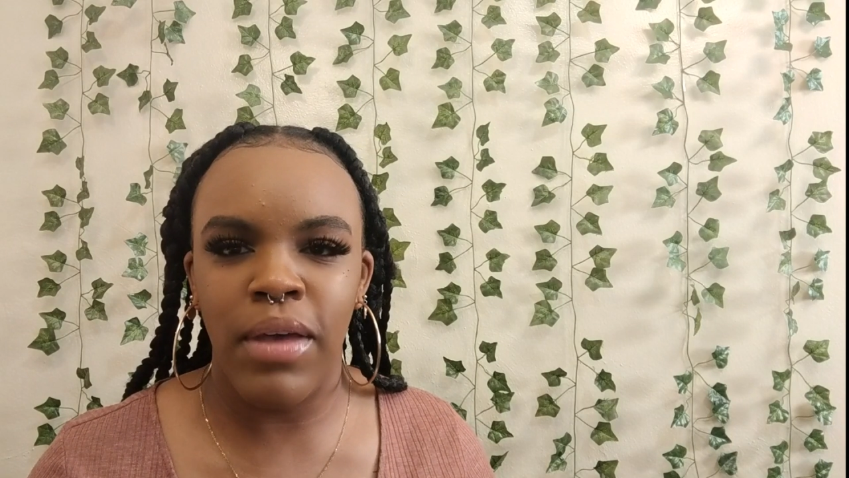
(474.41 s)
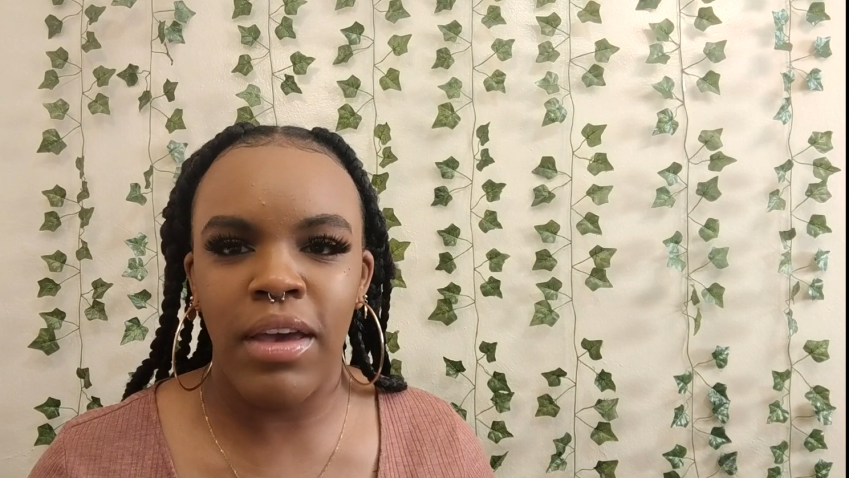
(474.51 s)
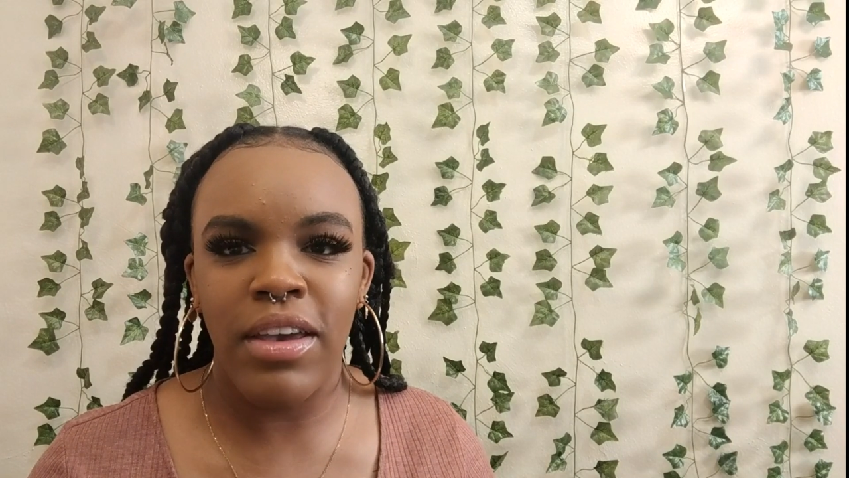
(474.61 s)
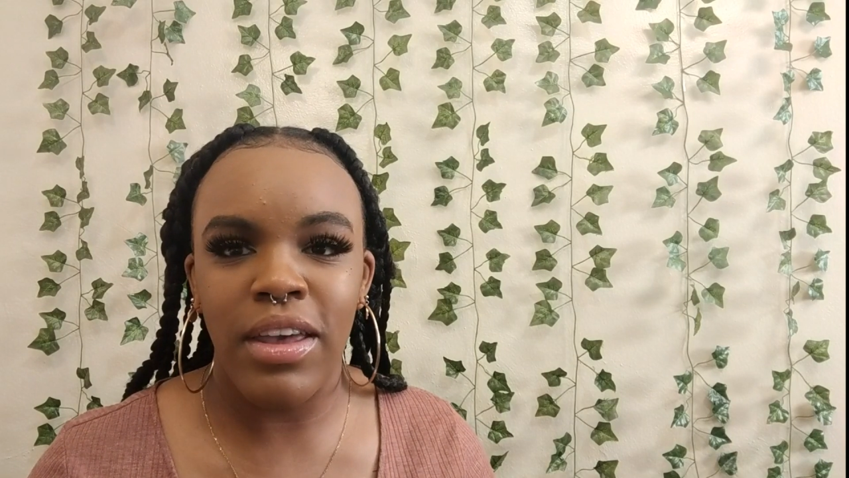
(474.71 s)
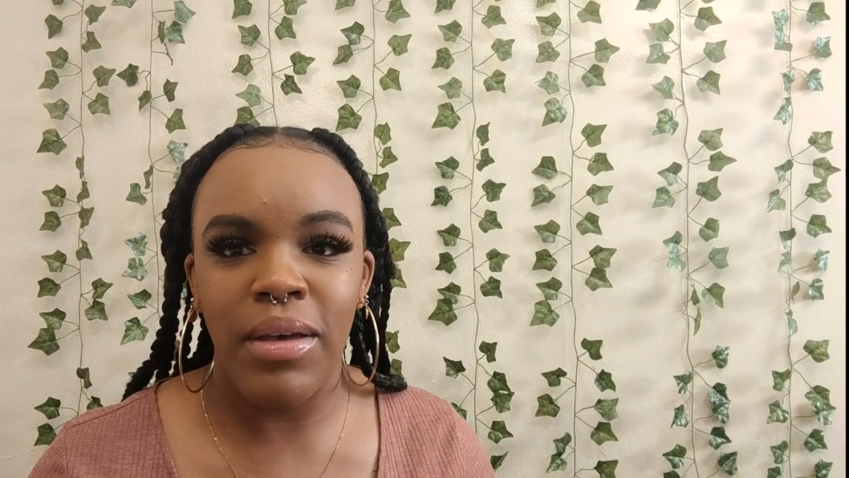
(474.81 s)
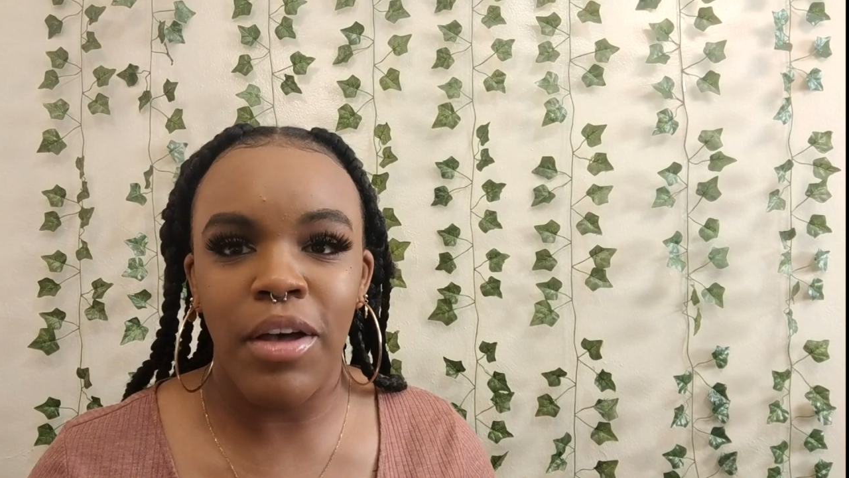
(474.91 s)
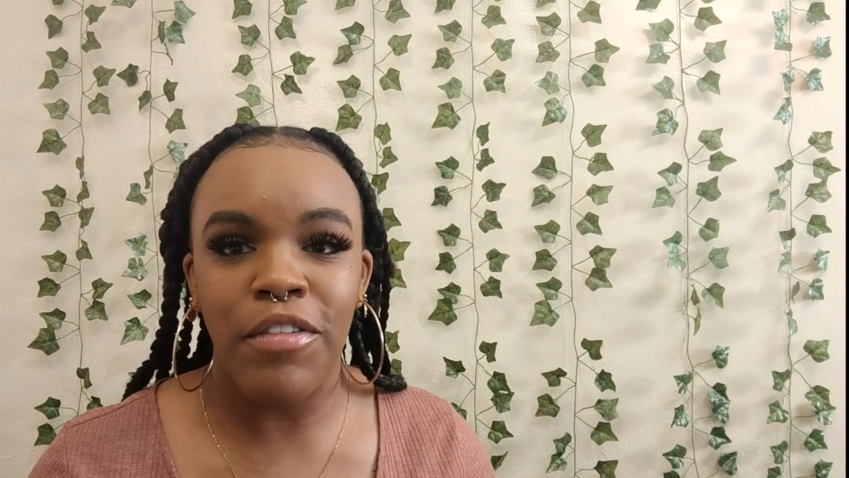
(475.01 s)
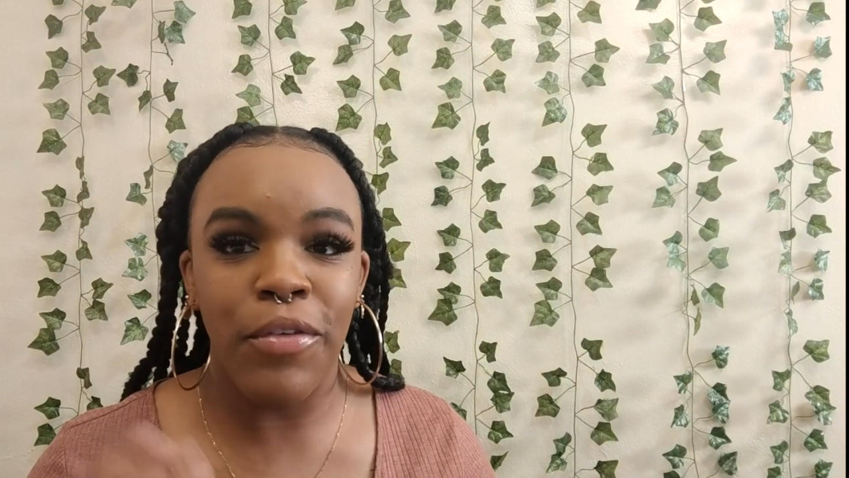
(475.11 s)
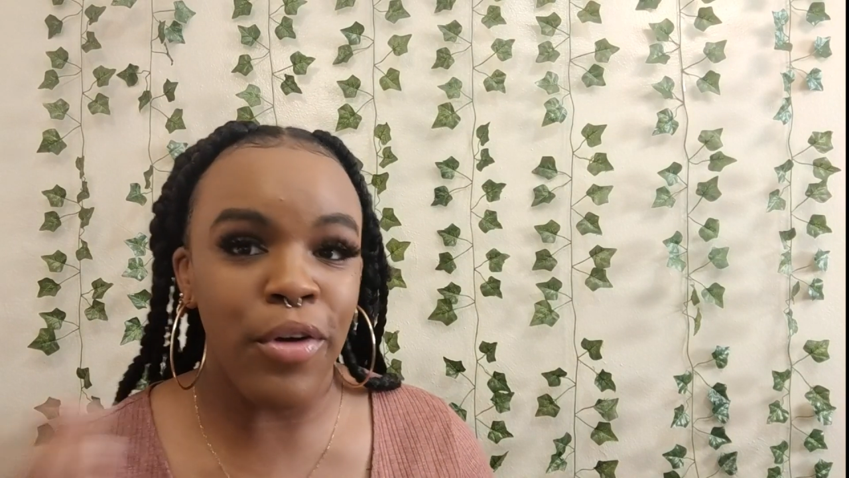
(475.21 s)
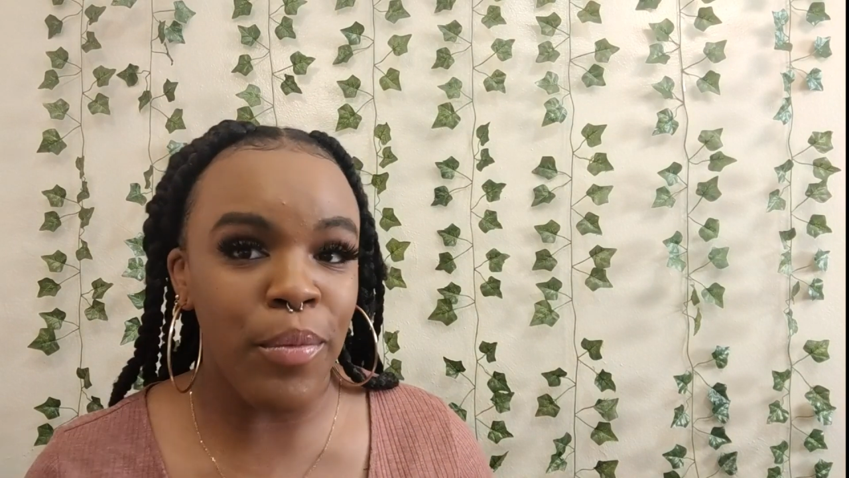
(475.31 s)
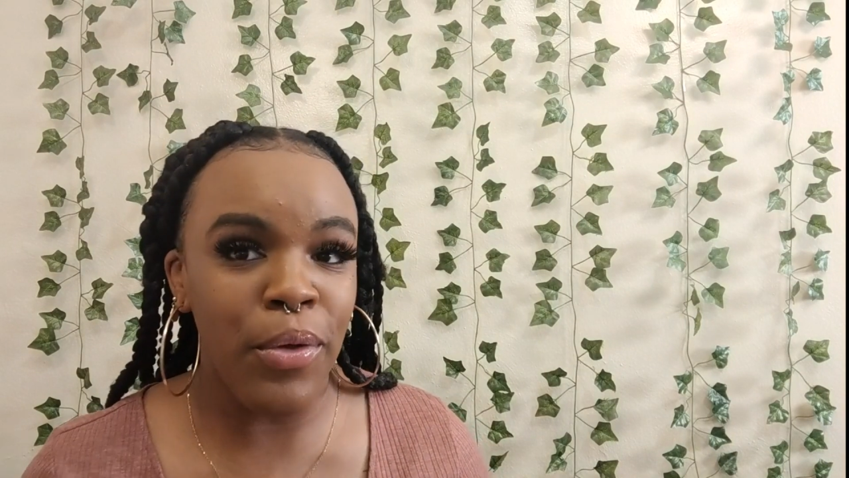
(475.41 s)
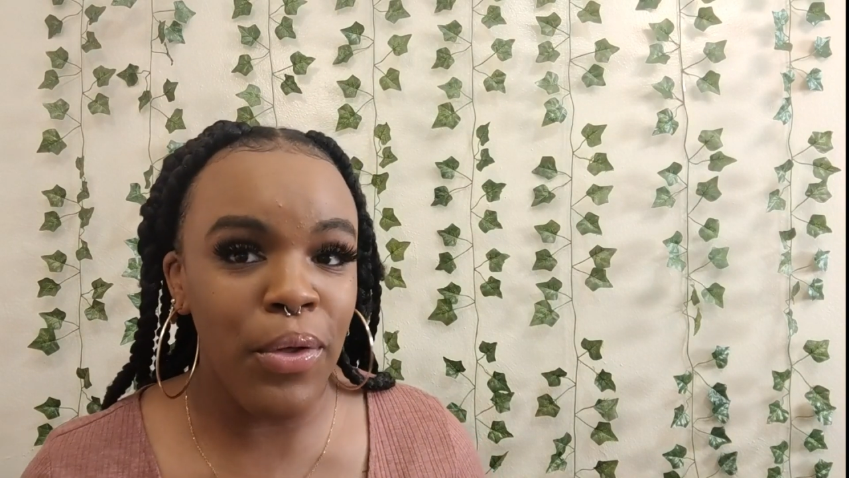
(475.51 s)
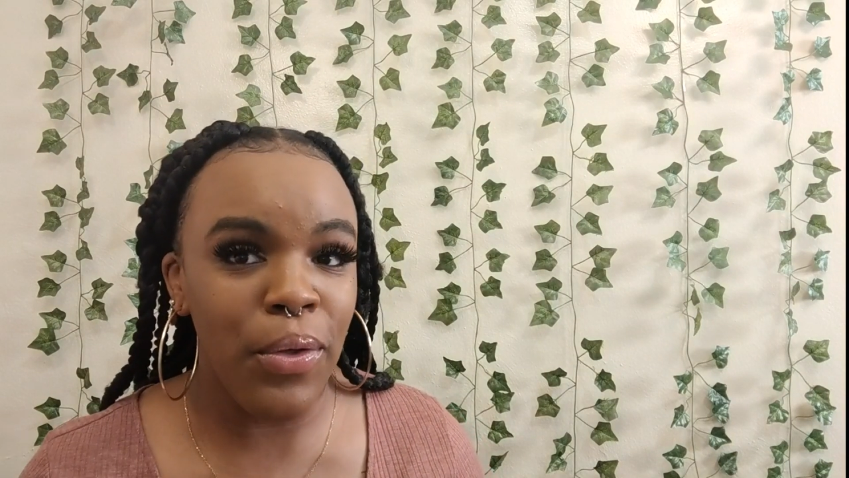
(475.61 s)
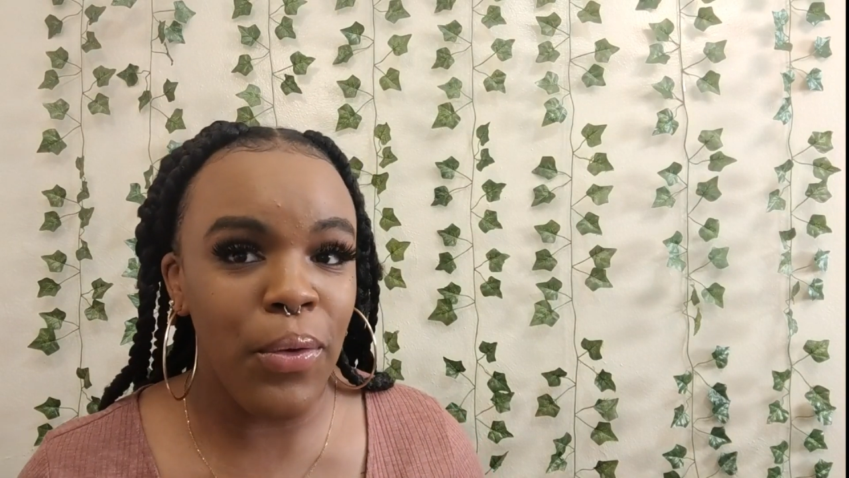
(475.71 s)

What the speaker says: very affordable